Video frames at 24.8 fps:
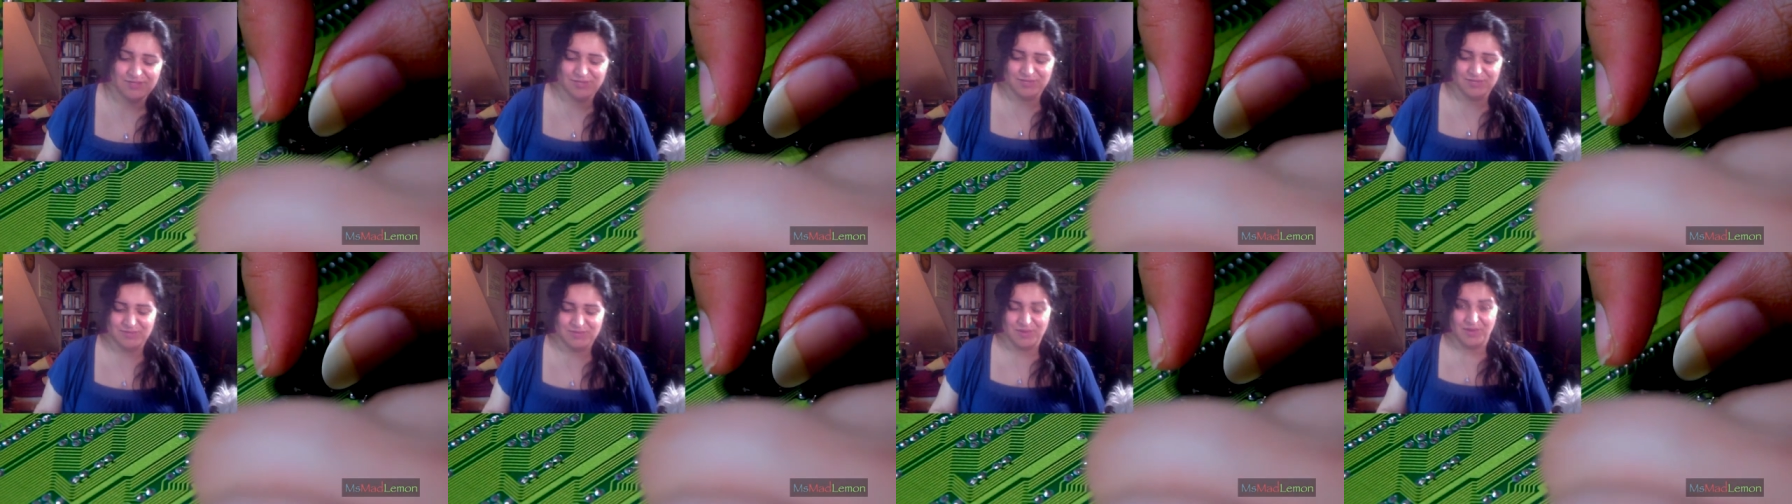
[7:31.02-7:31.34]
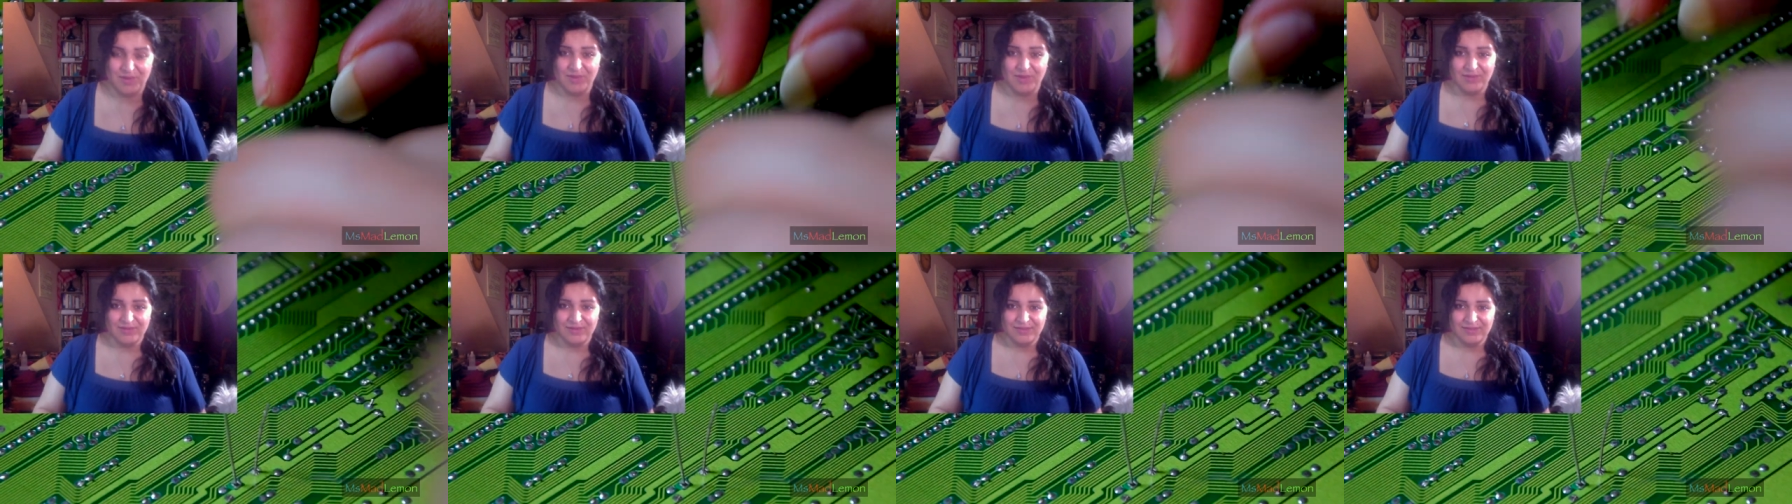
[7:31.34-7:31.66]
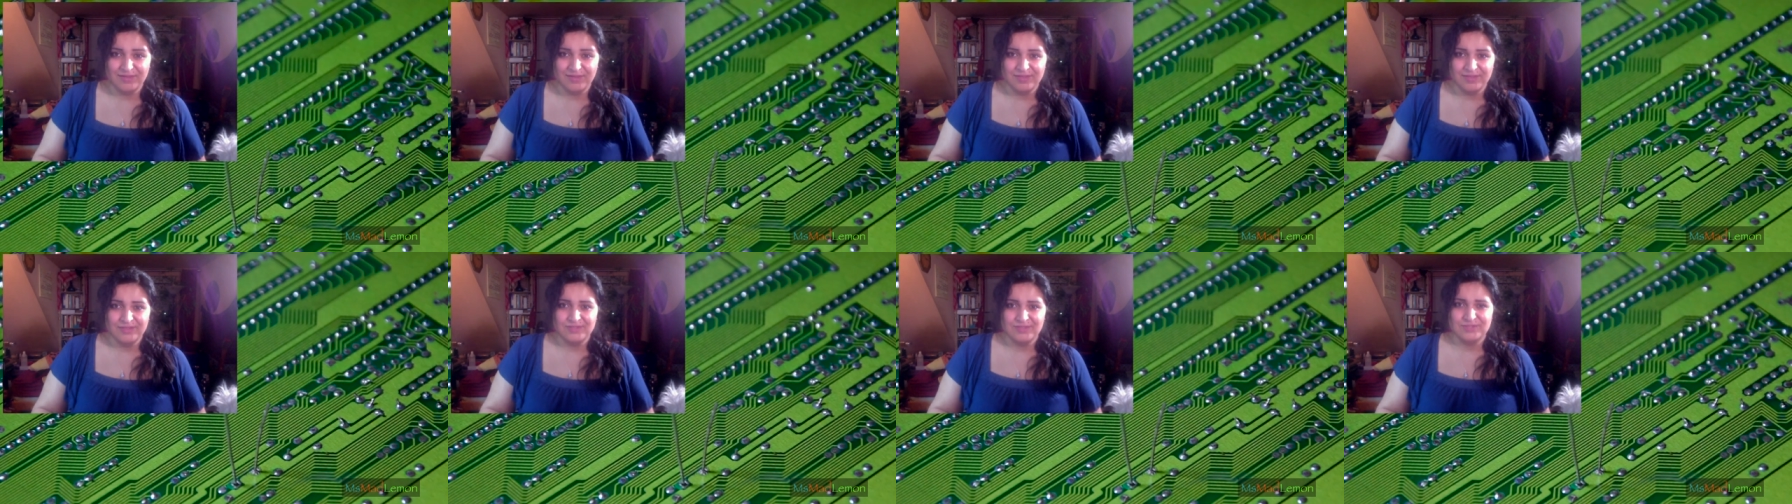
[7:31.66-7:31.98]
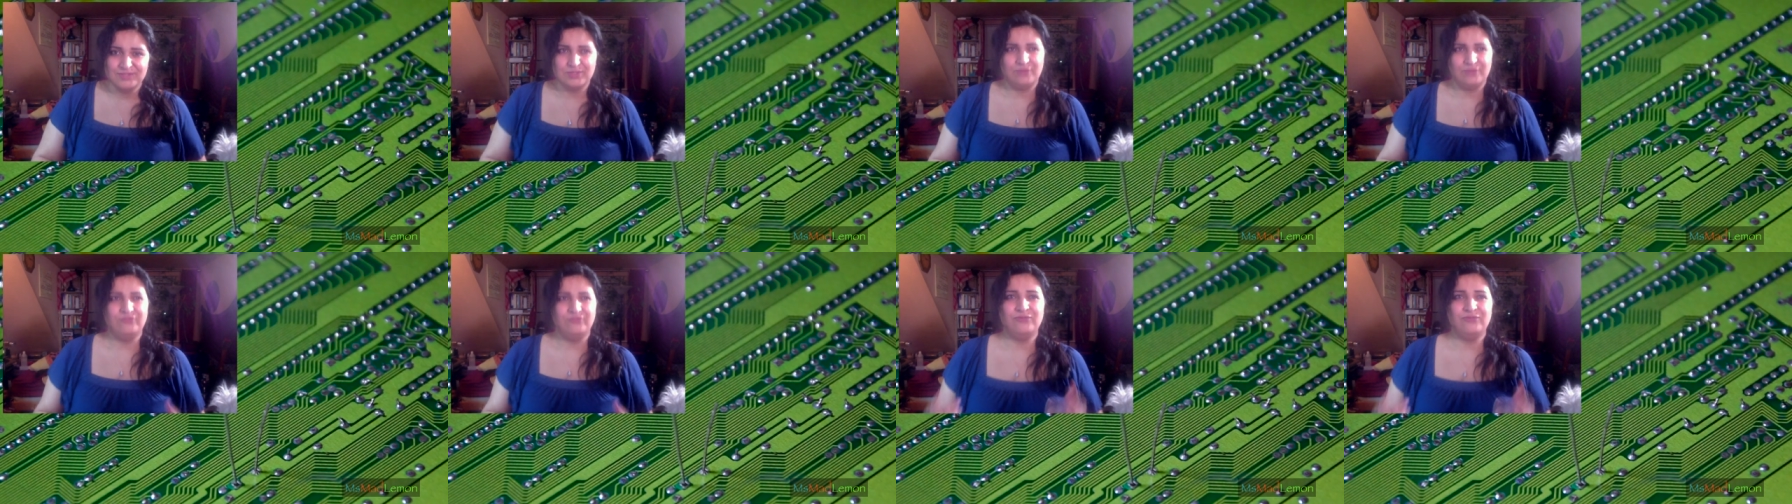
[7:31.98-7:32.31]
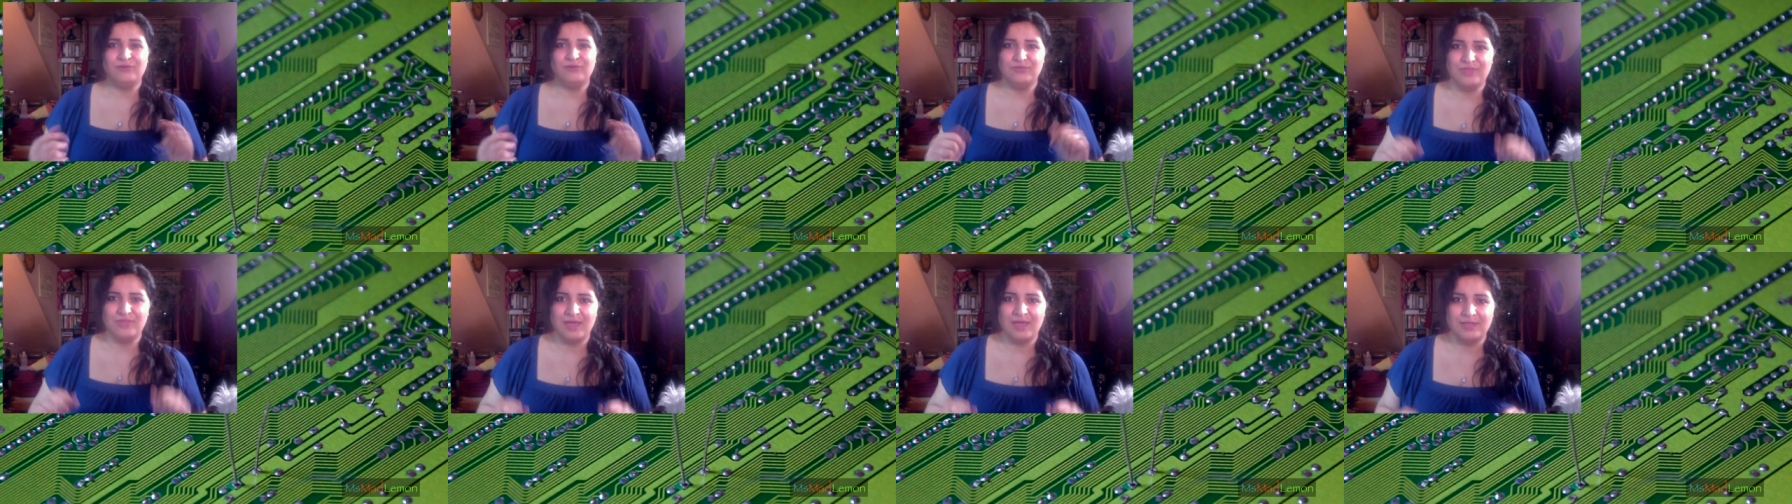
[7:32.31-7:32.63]
You know? So
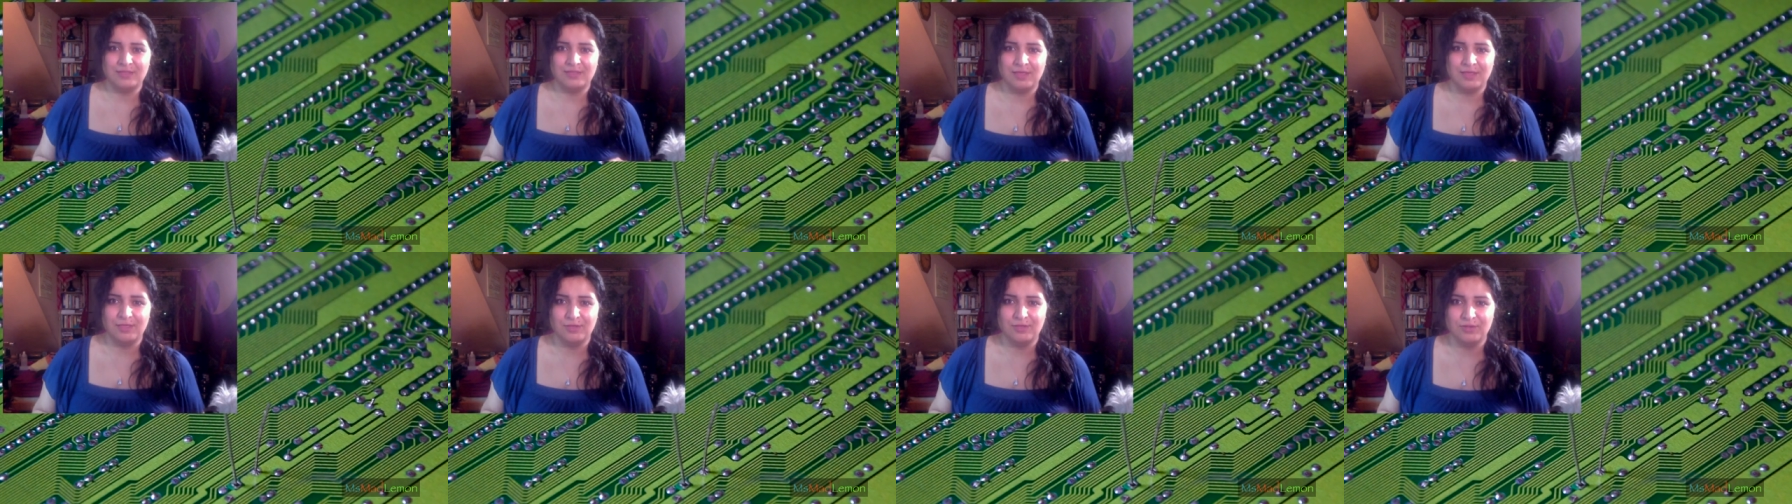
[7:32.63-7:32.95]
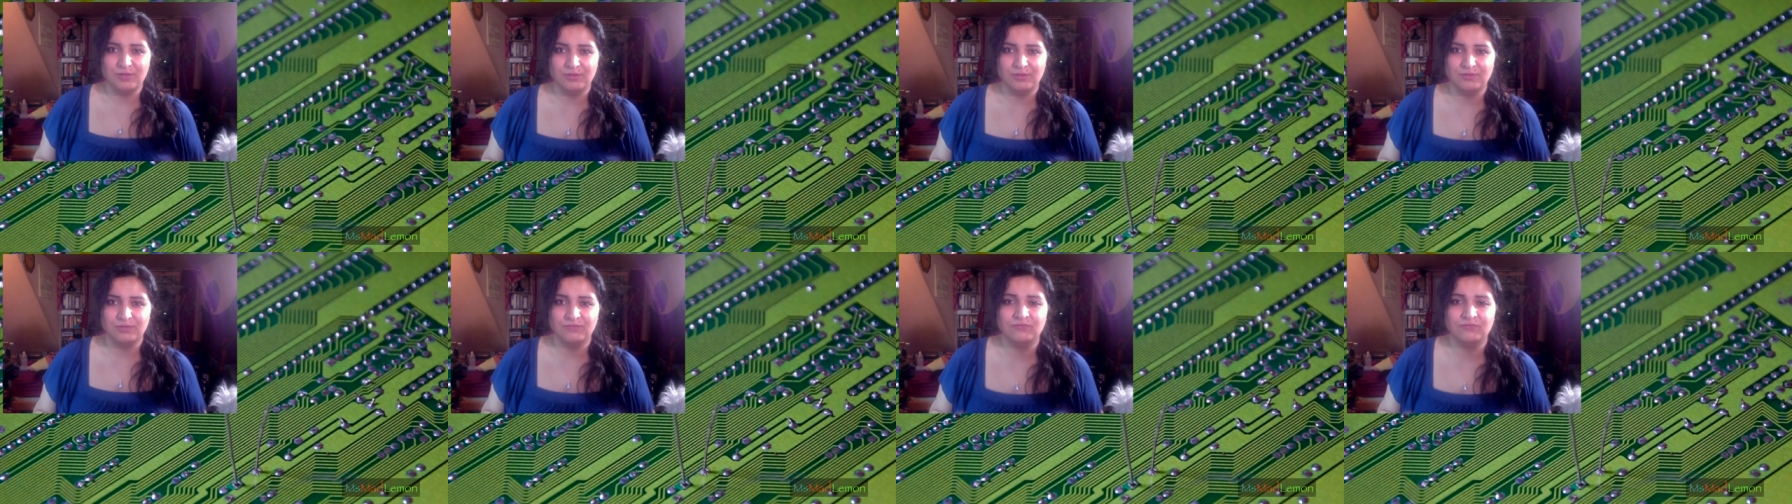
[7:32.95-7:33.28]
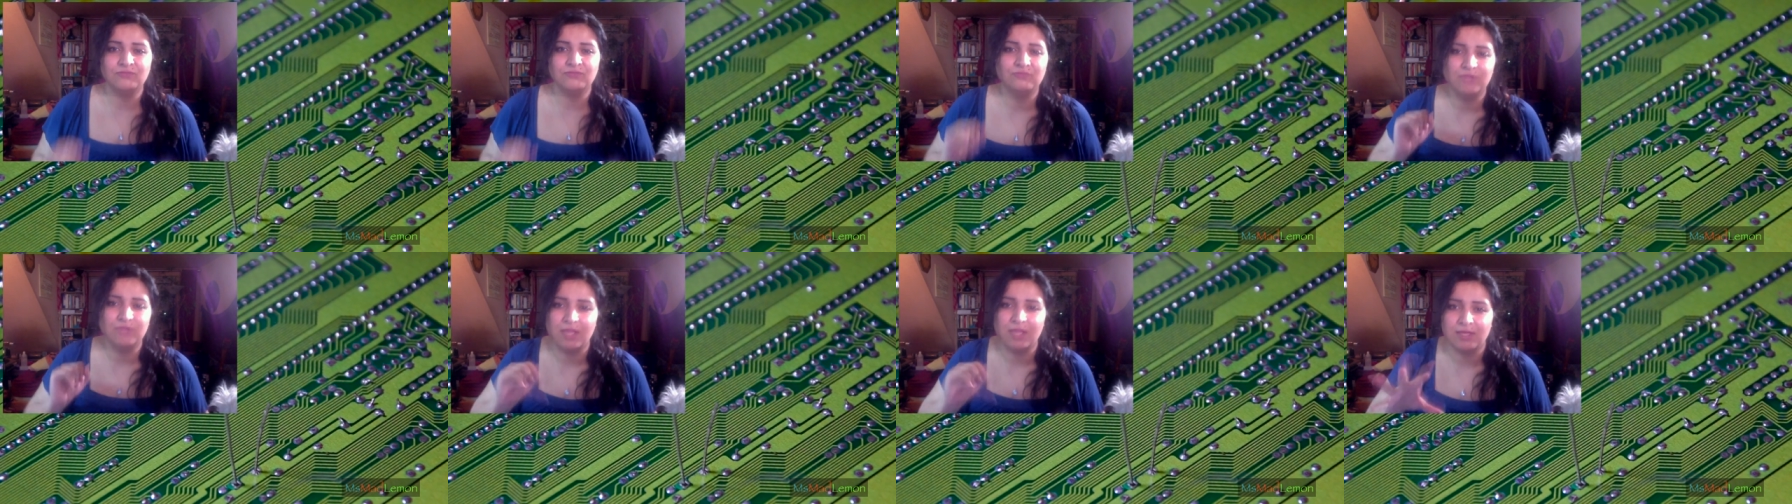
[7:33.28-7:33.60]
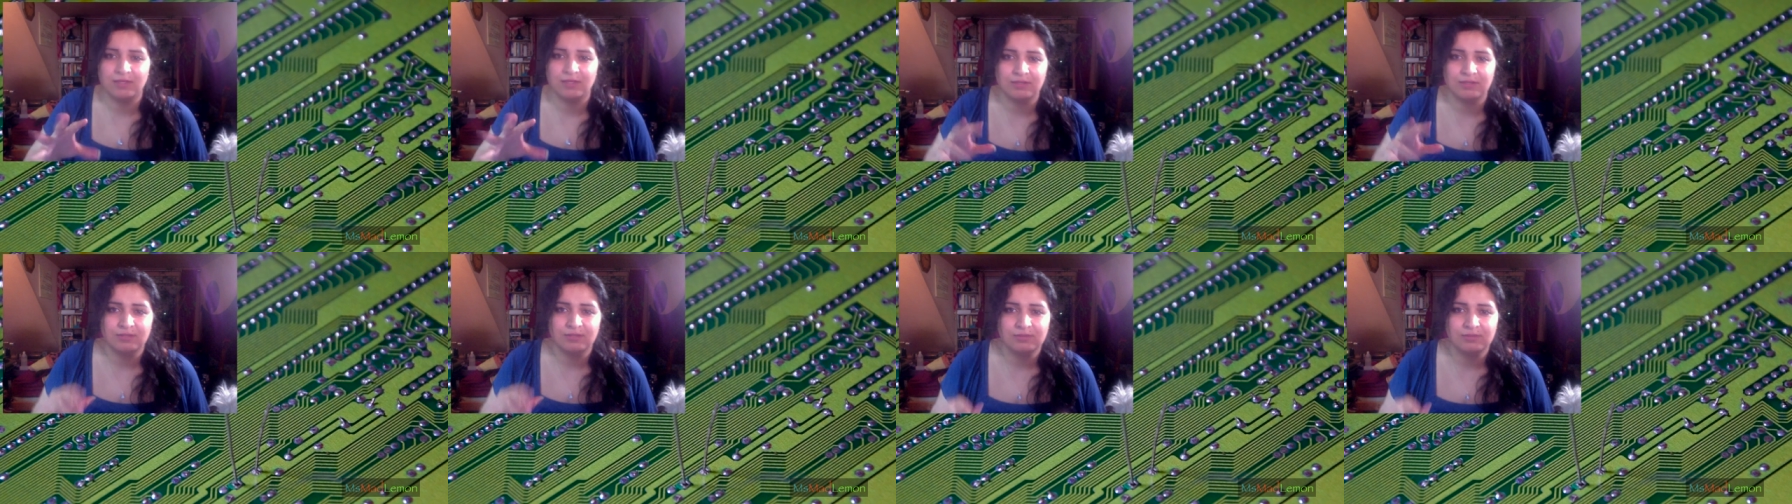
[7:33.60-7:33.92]
for that, I got flack.